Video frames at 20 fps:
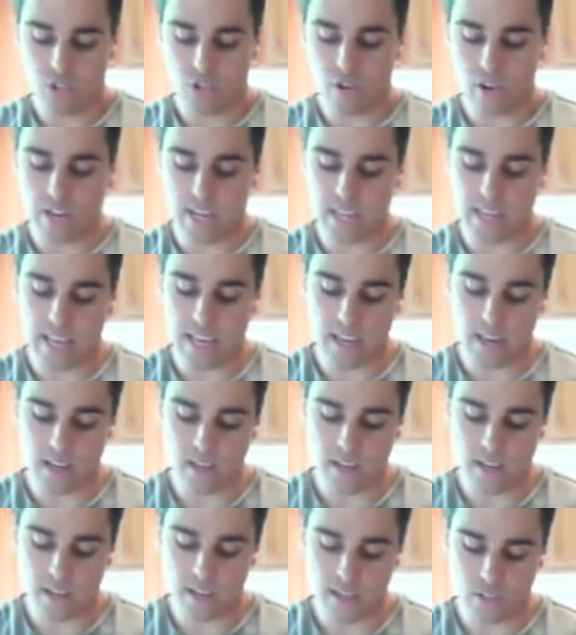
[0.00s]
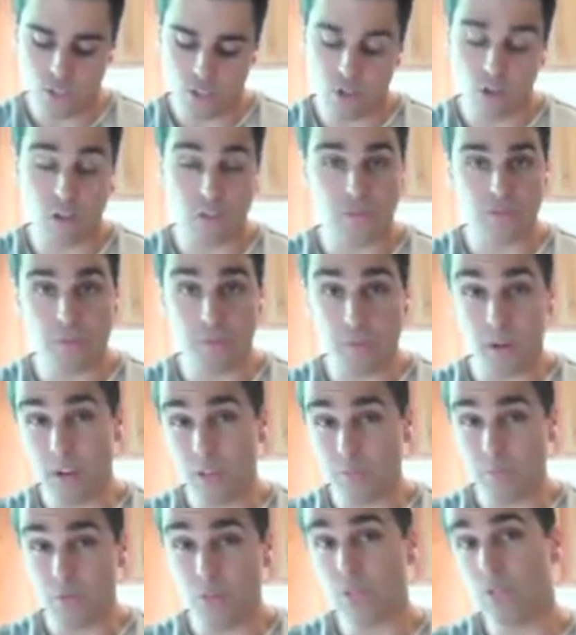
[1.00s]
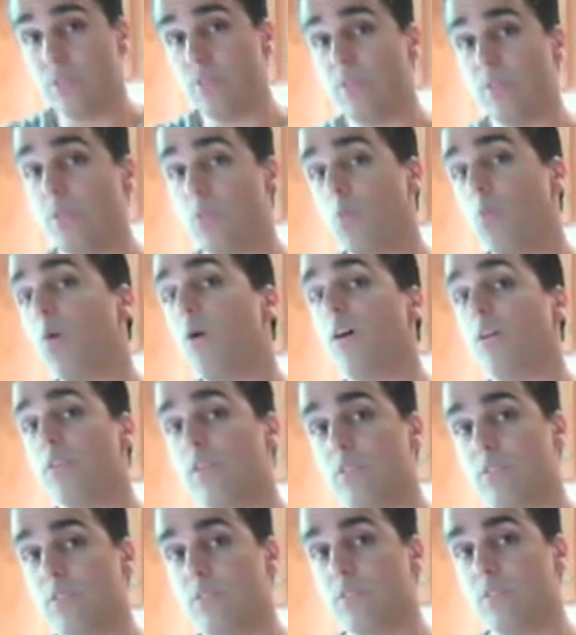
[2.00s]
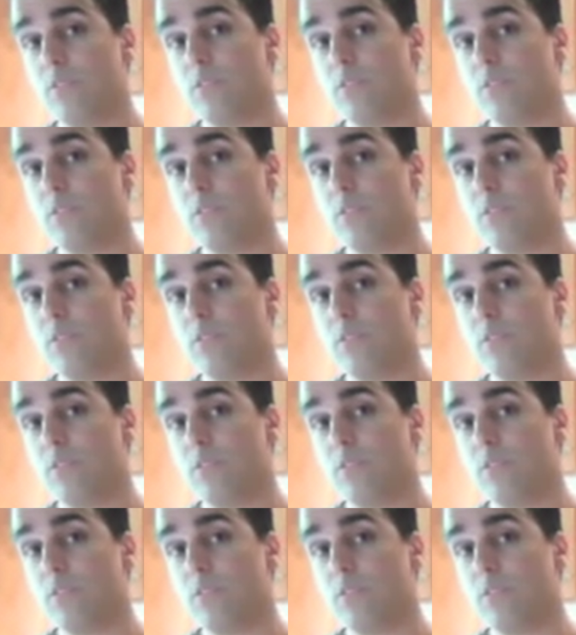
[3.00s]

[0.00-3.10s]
Try to get salt from unpolluted waters.